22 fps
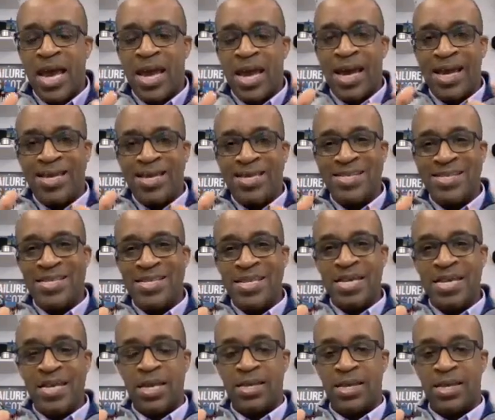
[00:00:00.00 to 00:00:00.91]
that
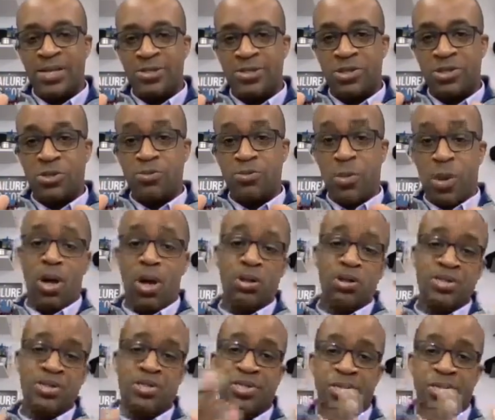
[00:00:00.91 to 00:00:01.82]
idea that
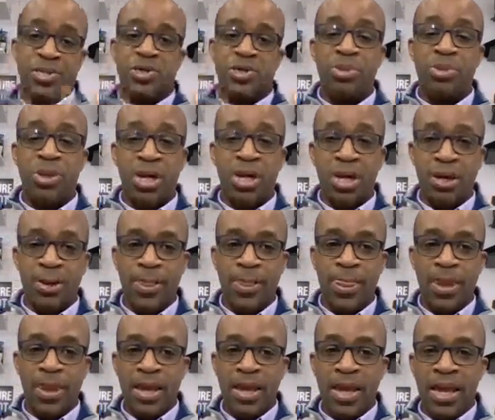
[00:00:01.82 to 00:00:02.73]
small is the new
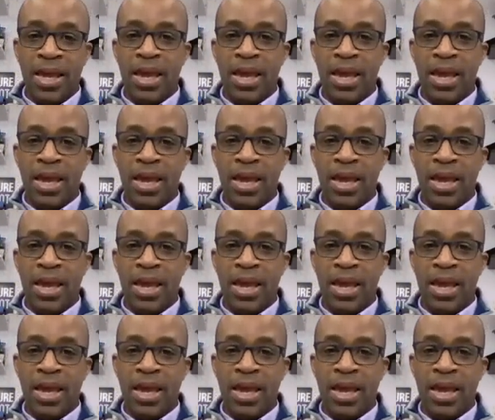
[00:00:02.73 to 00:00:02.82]
big,